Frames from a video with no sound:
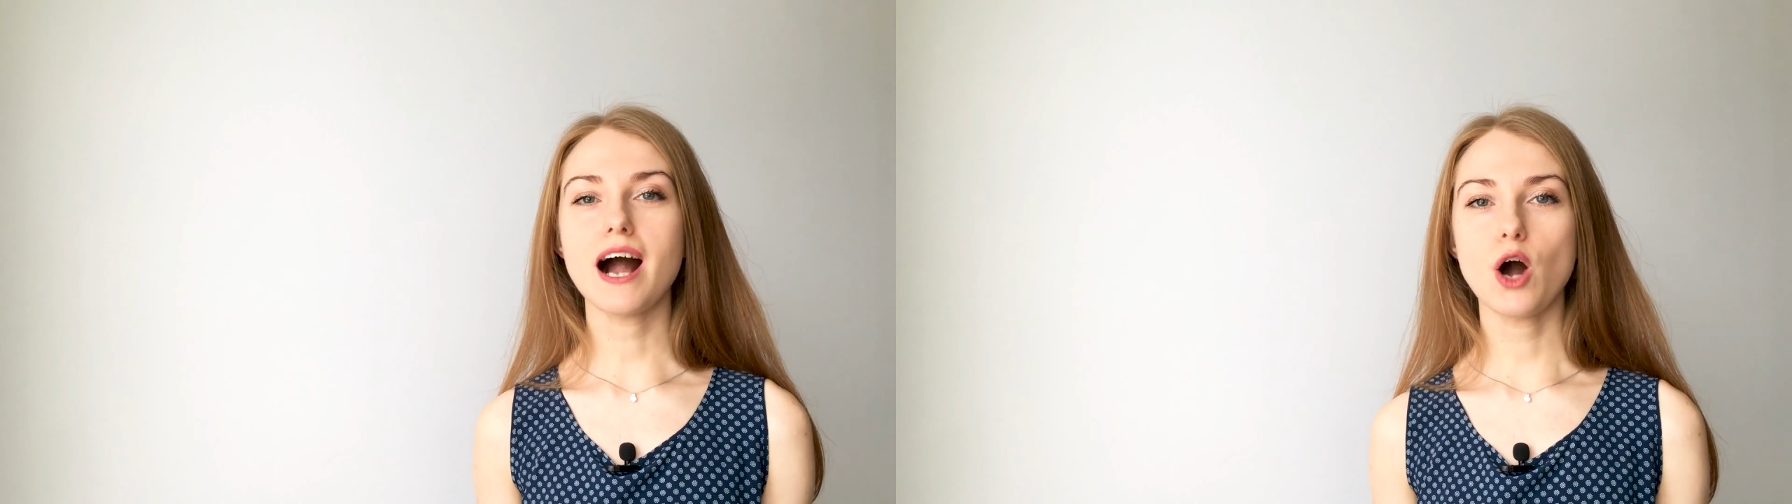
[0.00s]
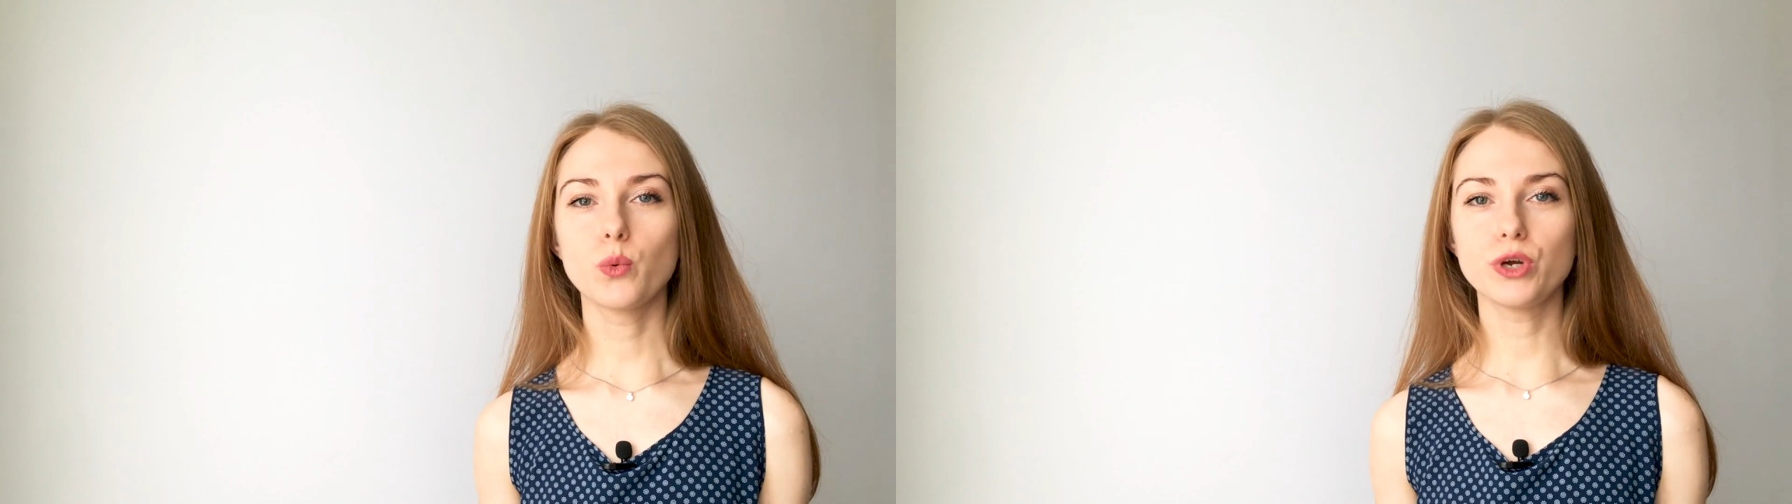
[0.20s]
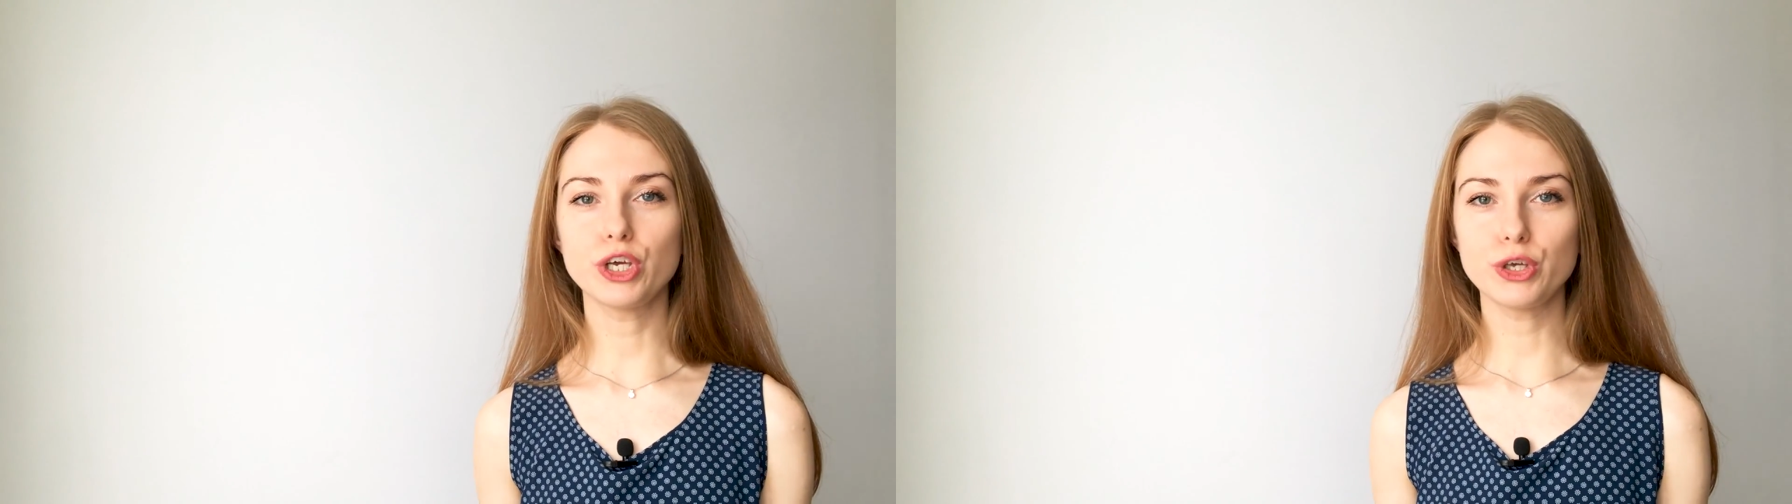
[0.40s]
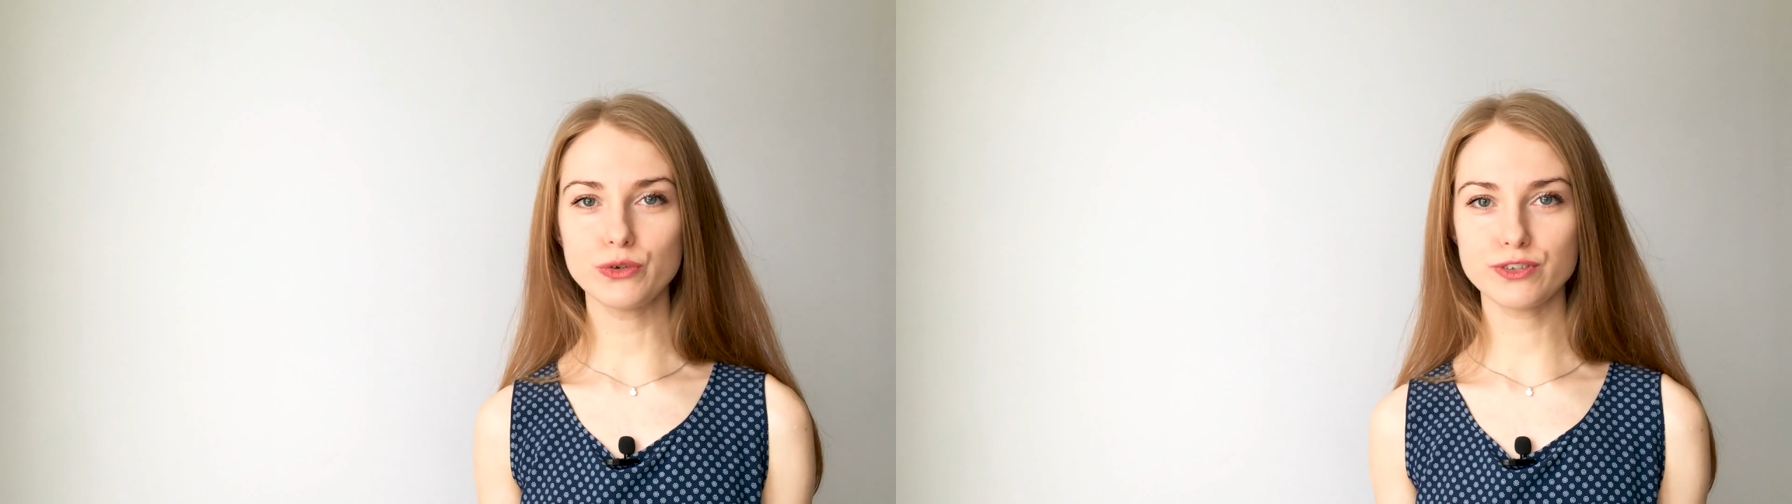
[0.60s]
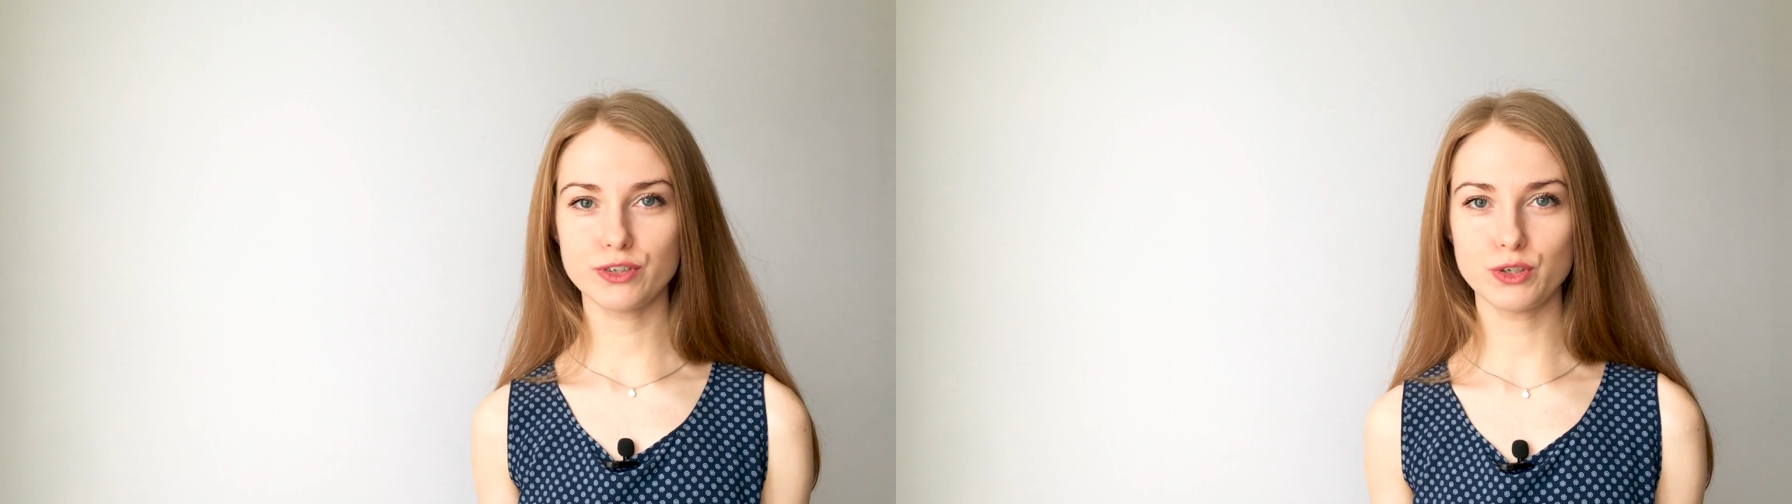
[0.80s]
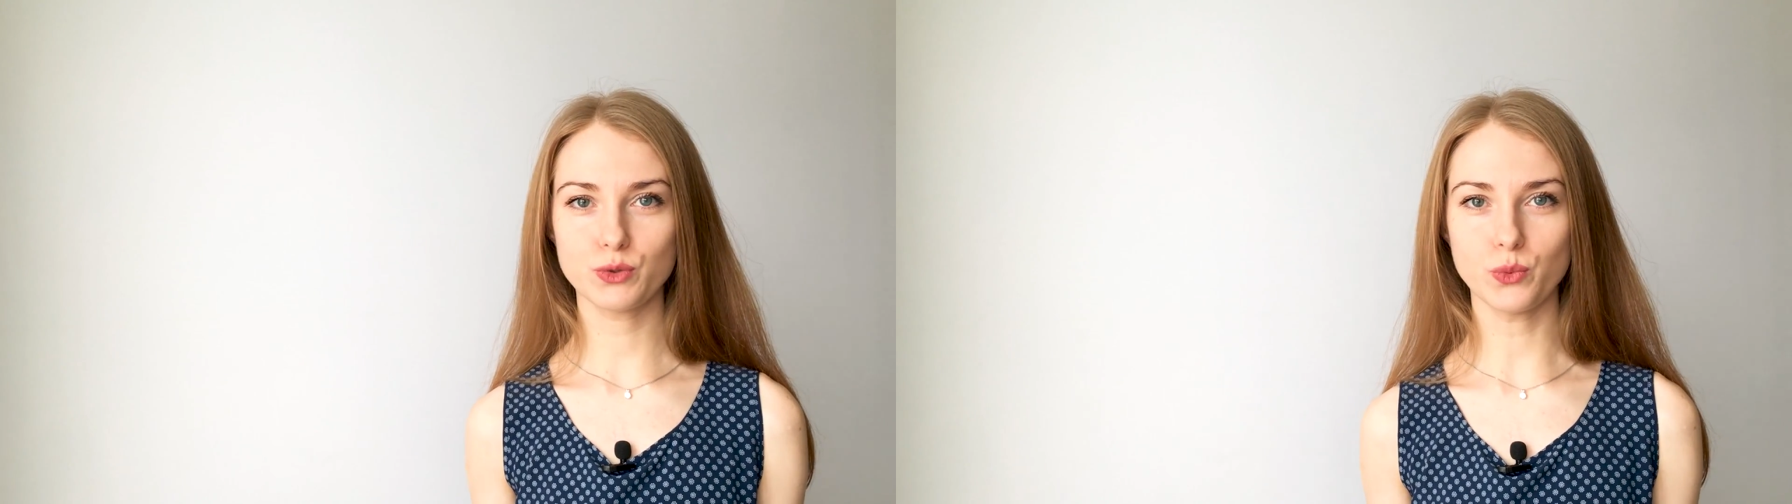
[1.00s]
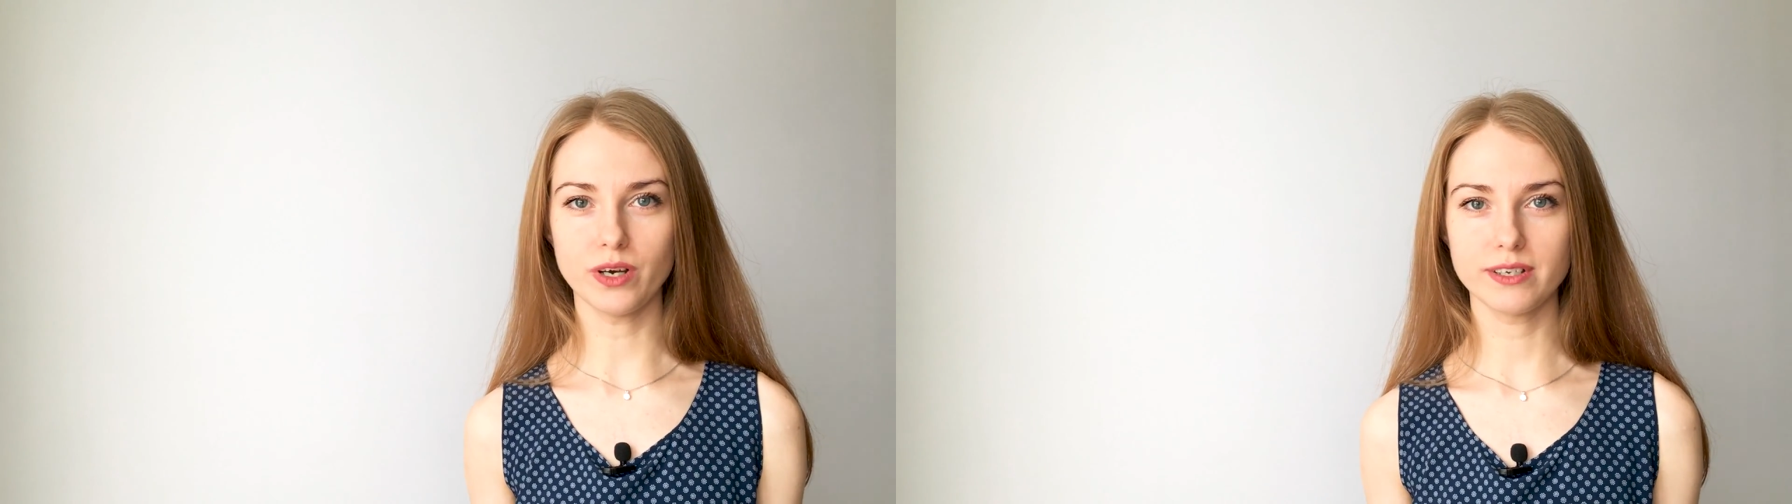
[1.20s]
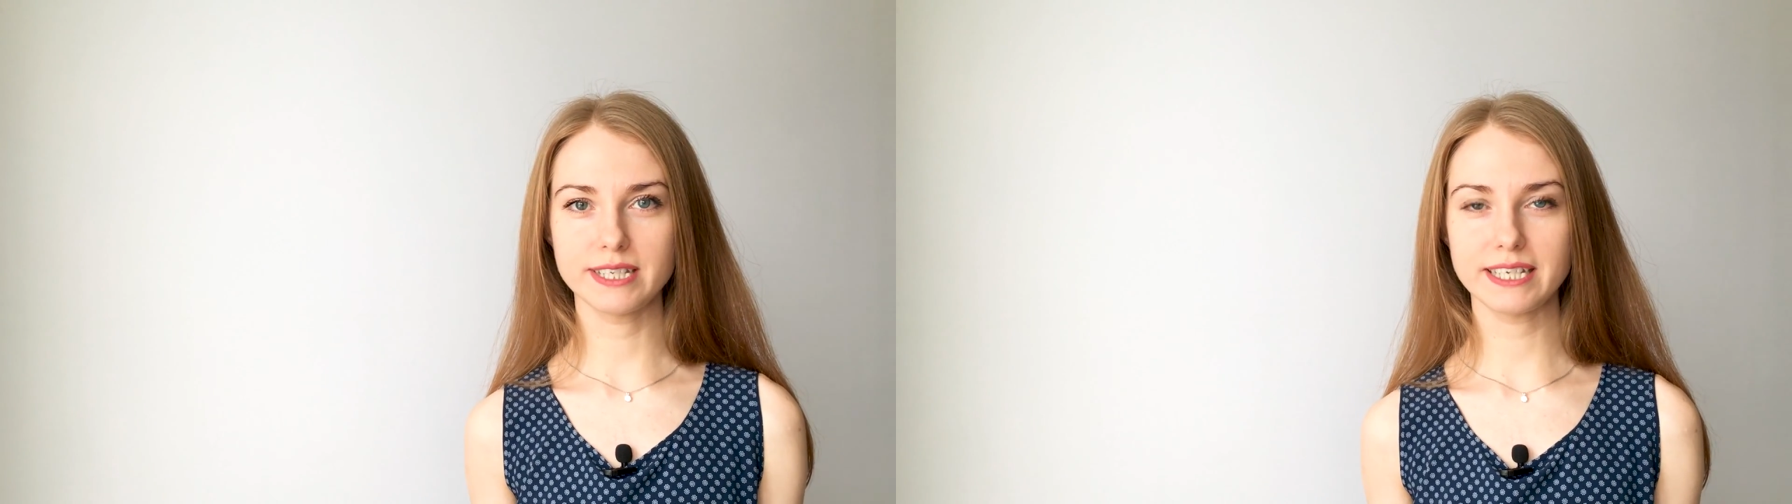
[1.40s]
how we use these
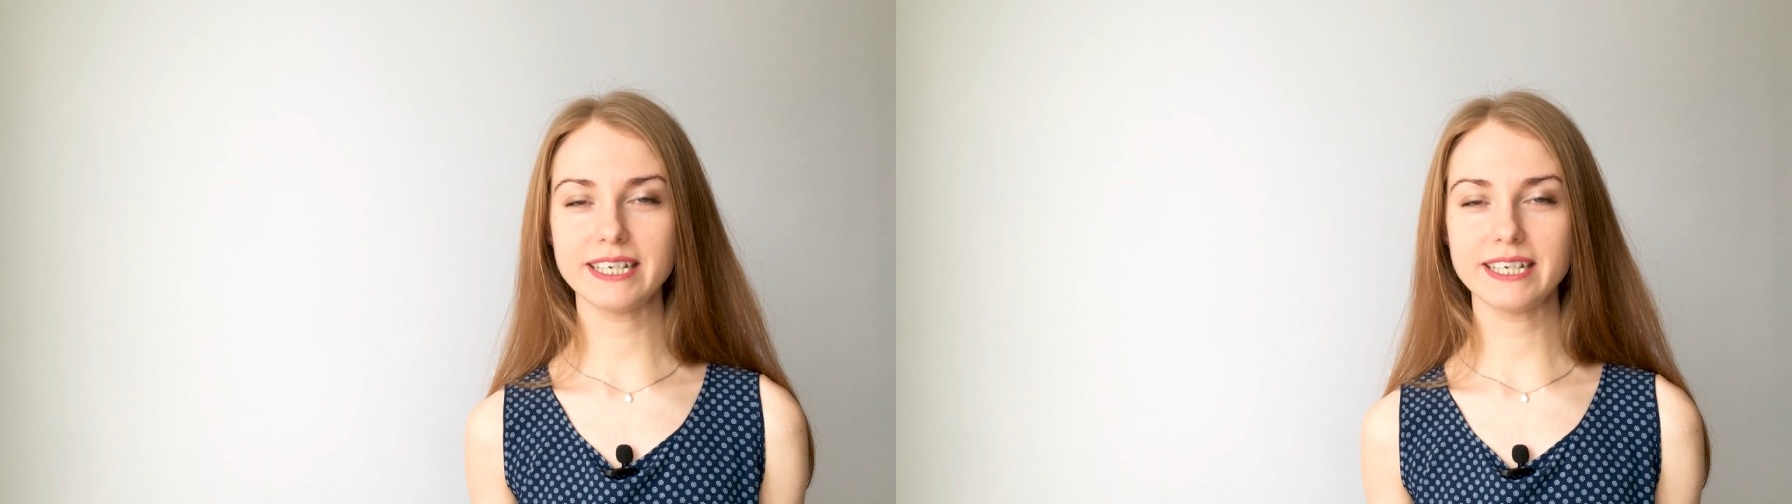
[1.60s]
words